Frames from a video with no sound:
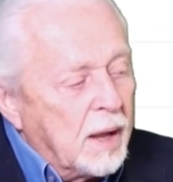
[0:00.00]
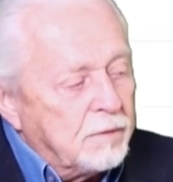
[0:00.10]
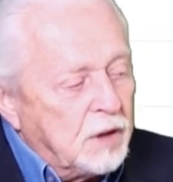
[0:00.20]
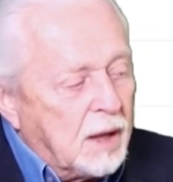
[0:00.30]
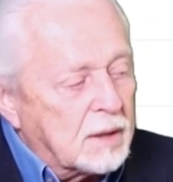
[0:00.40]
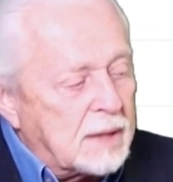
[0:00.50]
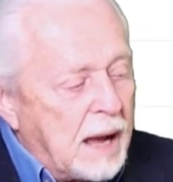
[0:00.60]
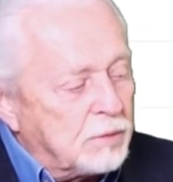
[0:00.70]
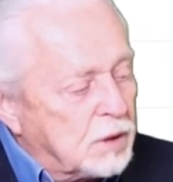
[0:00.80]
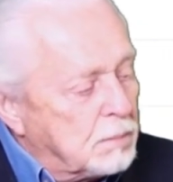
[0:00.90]
If you get
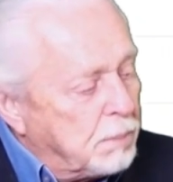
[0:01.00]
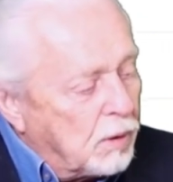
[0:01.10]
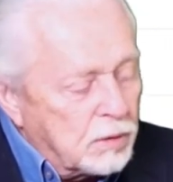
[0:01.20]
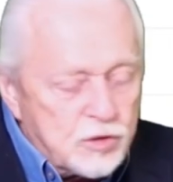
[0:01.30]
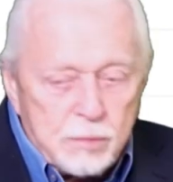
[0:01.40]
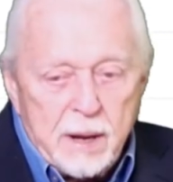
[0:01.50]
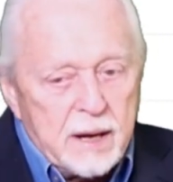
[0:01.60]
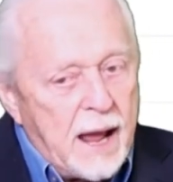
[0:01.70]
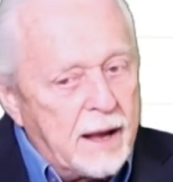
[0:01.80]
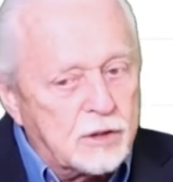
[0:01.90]
down to the Bollinger
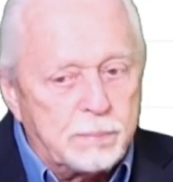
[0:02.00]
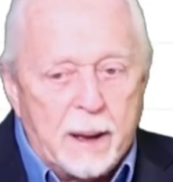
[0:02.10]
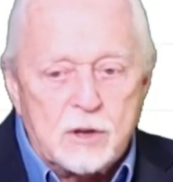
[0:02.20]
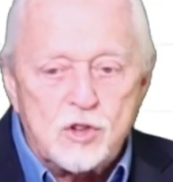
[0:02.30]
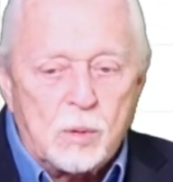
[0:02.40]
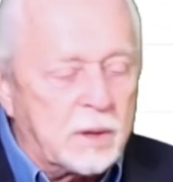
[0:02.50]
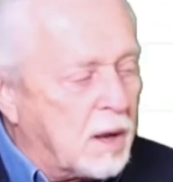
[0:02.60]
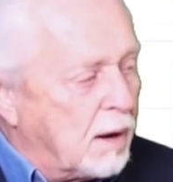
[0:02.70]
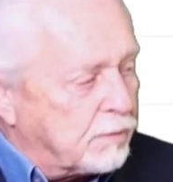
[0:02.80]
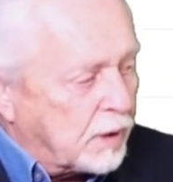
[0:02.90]
Band, I expect short
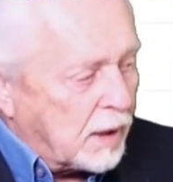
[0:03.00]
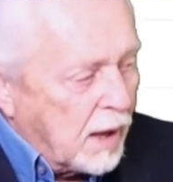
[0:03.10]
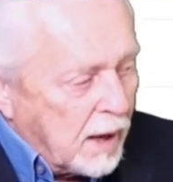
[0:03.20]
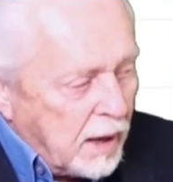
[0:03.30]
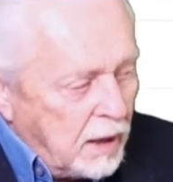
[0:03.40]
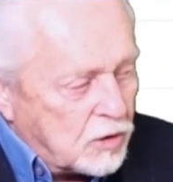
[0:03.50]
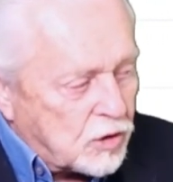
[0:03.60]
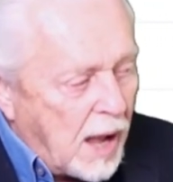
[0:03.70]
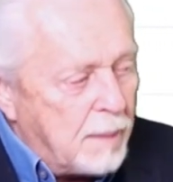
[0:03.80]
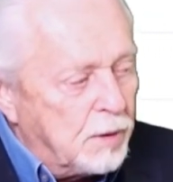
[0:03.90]
covering.
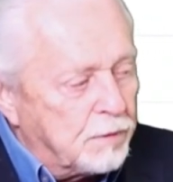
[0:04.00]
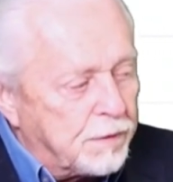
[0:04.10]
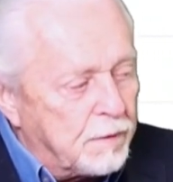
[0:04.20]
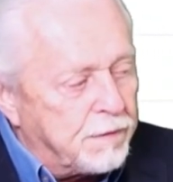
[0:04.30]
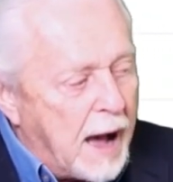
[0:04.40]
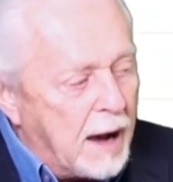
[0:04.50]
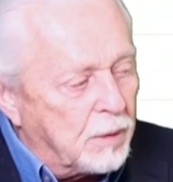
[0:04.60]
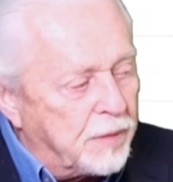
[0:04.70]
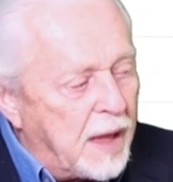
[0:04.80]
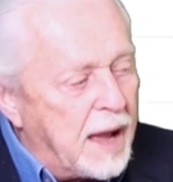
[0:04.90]
Each time you've
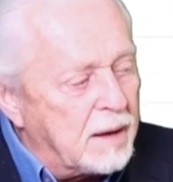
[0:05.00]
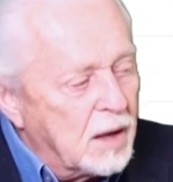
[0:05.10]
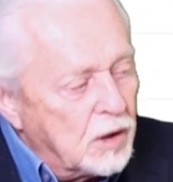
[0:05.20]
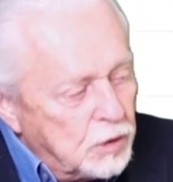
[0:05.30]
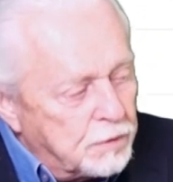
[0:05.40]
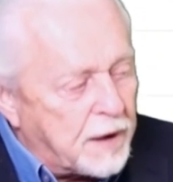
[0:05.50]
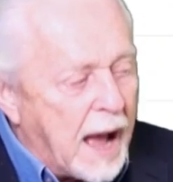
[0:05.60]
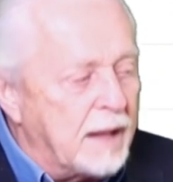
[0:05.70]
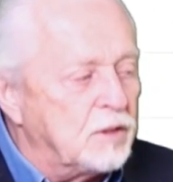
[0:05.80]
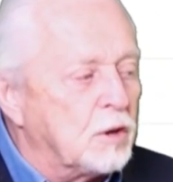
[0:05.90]
followed that, you've
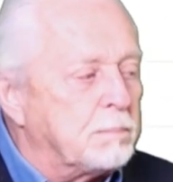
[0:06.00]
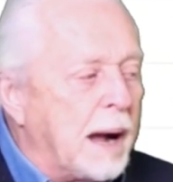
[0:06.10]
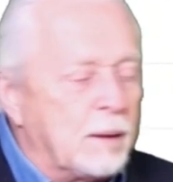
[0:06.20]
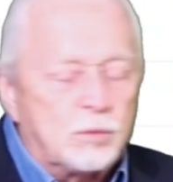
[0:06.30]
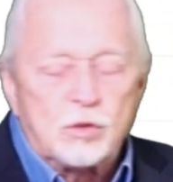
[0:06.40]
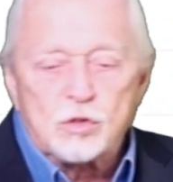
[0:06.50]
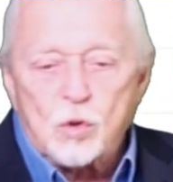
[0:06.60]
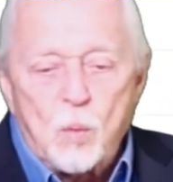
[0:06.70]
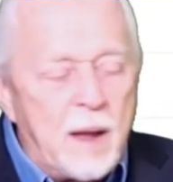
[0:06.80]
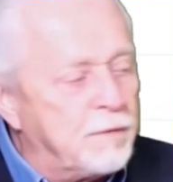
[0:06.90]
gotten your bounces
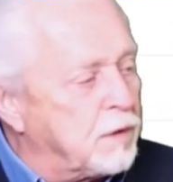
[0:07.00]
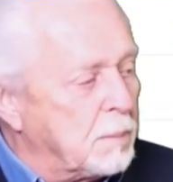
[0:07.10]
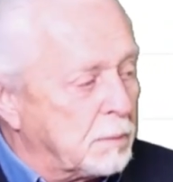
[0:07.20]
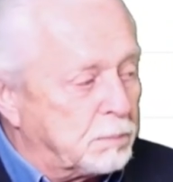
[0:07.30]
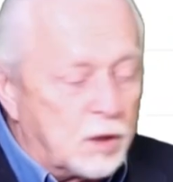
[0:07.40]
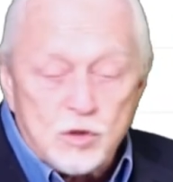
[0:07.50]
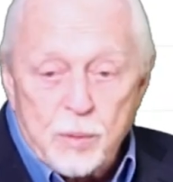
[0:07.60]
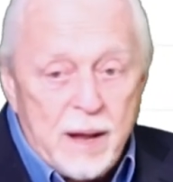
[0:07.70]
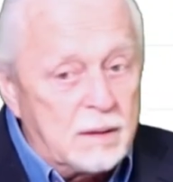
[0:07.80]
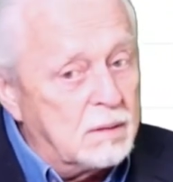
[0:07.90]
away from it. The
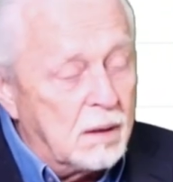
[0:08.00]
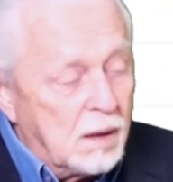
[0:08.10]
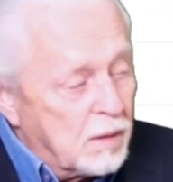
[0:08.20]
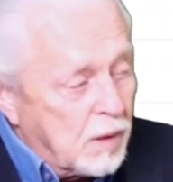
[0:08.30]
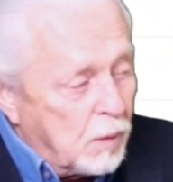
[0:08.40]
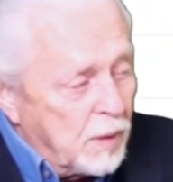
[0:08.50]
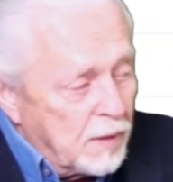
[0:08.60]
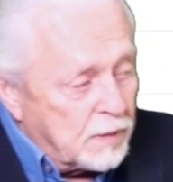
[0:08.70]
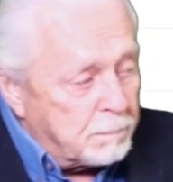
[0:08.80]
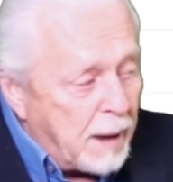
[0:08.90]
trend, though,
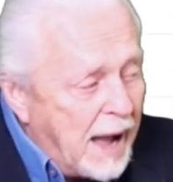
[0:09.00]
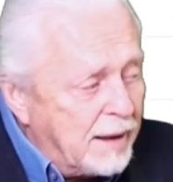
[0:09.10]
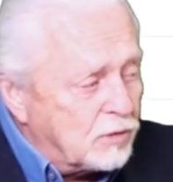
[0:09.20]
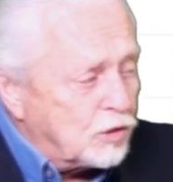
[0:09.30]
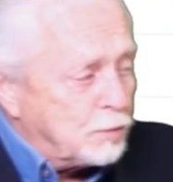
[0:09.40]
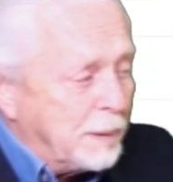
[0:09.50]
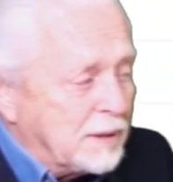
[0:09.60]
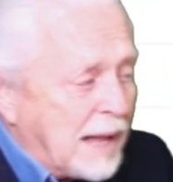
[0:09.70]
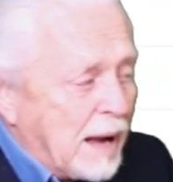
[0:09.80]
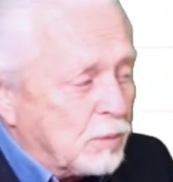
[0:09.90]
the bias has
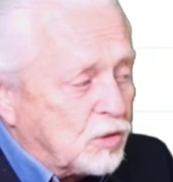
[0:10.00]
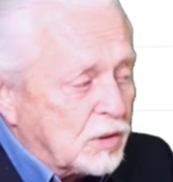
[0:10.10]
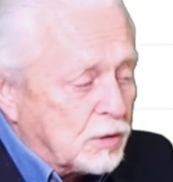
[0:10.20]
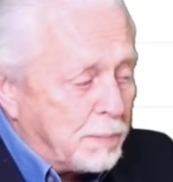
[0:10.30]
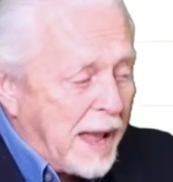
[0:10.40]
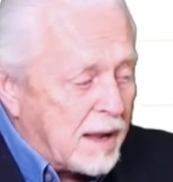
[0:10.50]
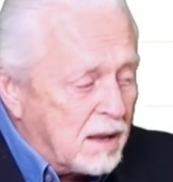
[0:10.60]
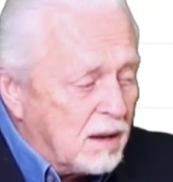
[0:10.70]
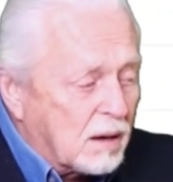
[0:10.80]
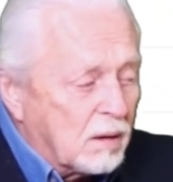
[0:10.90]
been down since back
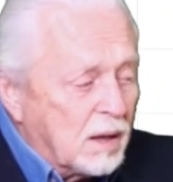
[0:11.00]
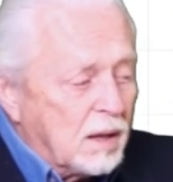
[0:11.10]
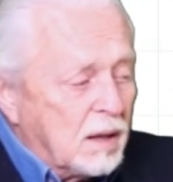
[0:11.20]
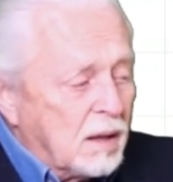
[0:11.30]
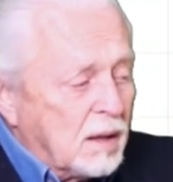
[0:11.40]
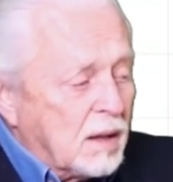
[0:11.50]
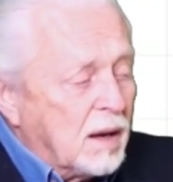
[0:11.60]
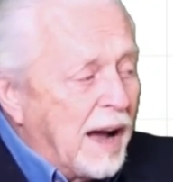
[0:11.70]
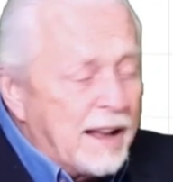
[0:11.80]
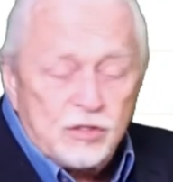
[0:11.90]
here,
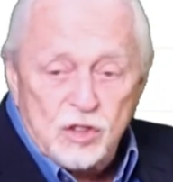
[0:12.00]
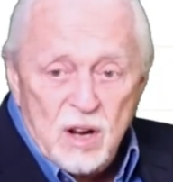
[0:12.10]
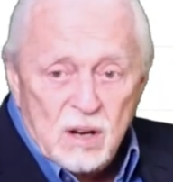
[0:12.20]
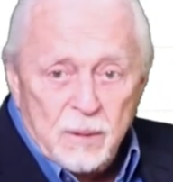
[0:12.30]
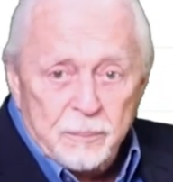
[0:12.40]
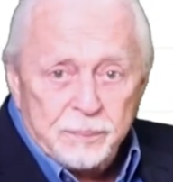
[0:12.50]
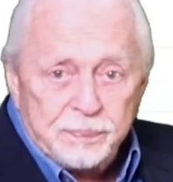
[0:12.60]
last year.